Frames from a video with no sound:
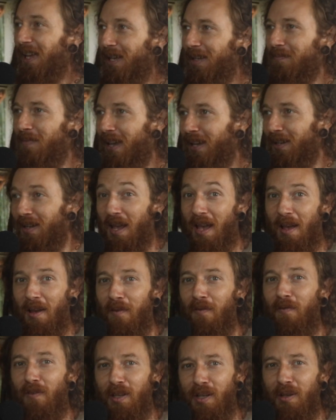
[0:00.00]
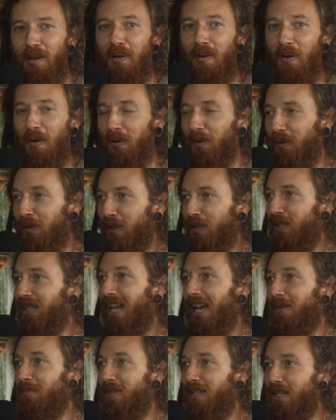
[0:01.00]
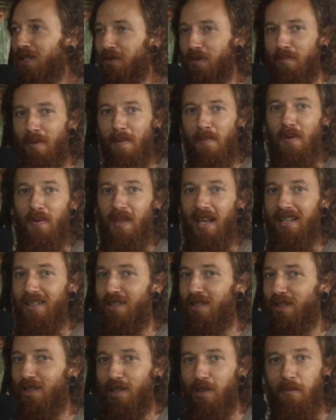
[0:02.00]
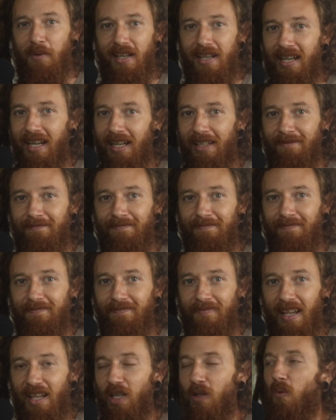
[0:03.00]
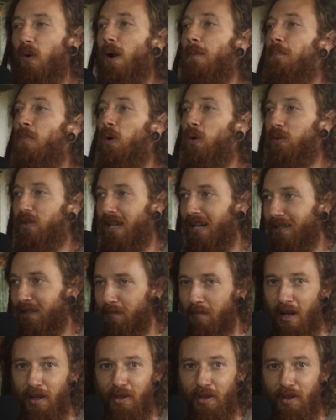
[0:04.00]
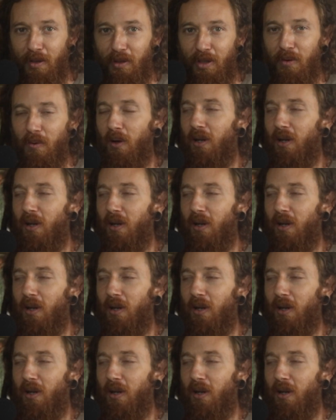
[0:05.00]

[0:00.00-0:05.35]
it may feel or look like, because remember, that's just 3D and you are multidimensional. You